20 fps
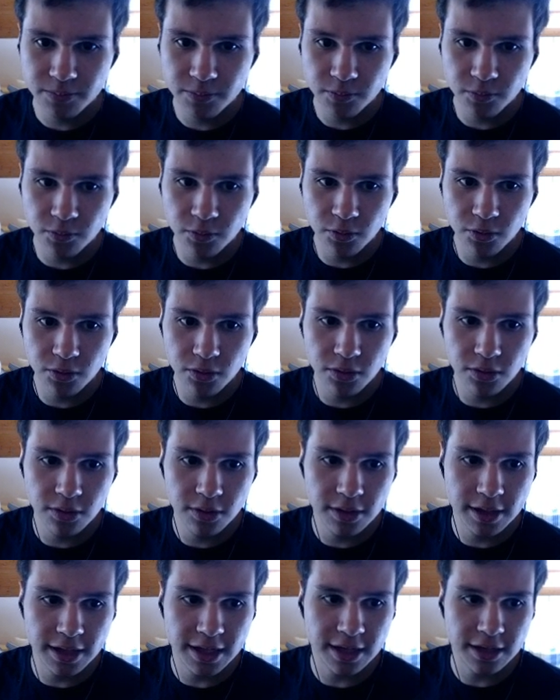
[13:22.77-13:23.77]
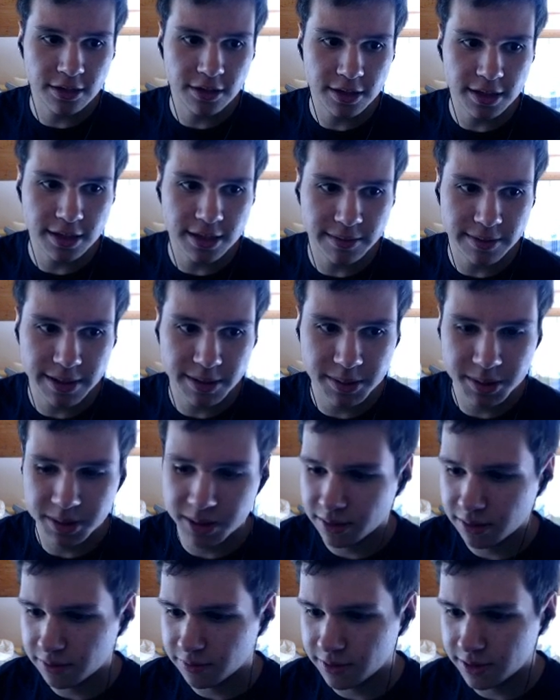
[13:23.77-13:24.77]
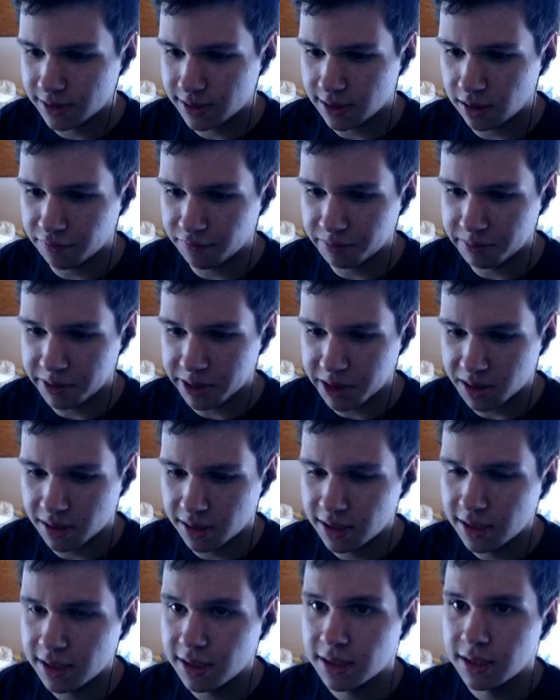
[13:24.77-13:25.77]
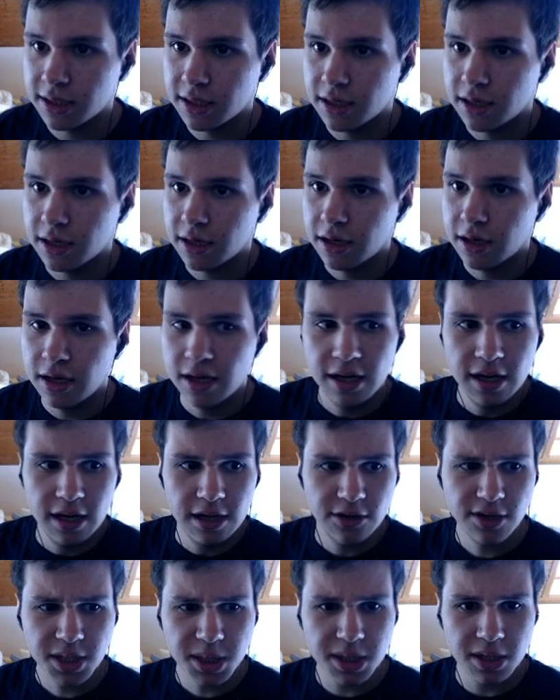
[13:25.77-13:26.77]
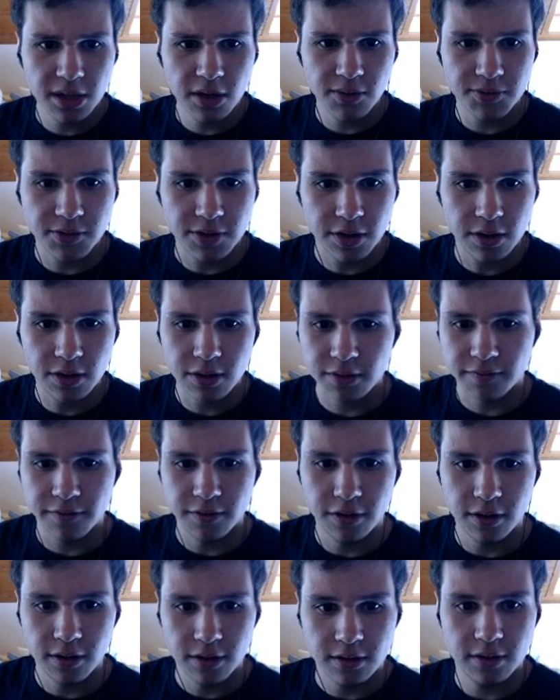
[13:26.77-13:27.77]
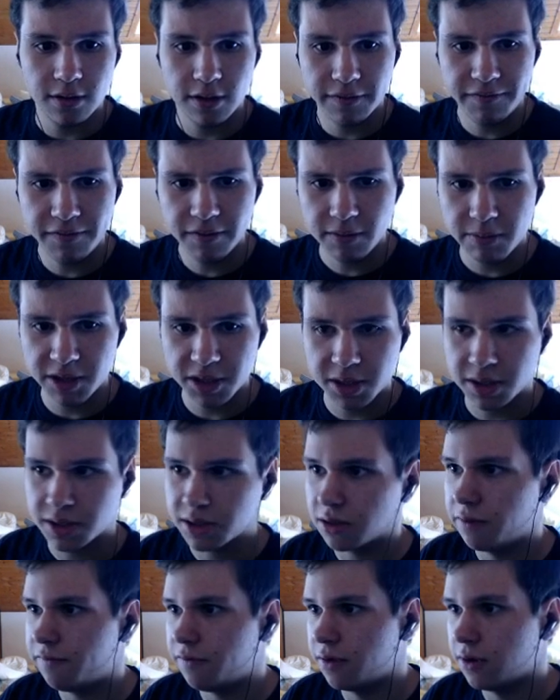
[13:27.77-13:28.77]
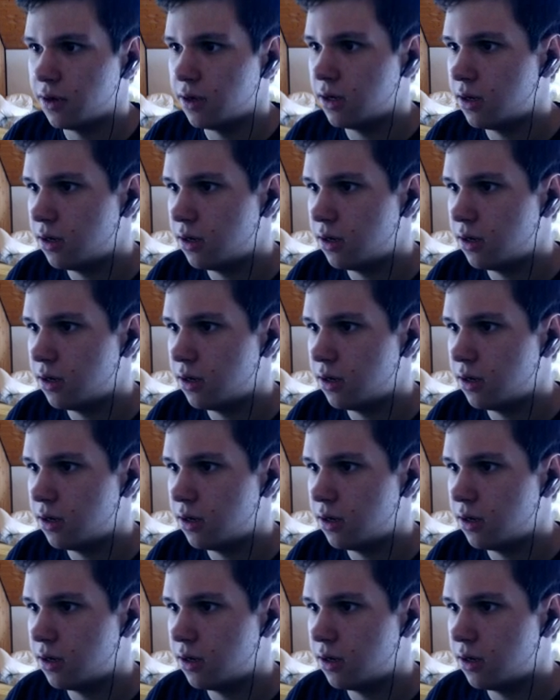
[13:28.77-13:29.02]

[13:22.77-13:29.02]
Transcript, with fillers: Ooh, nee, got the double damage. Well, son of a bitch. I don't actually know what you're going for. I think we might just go for...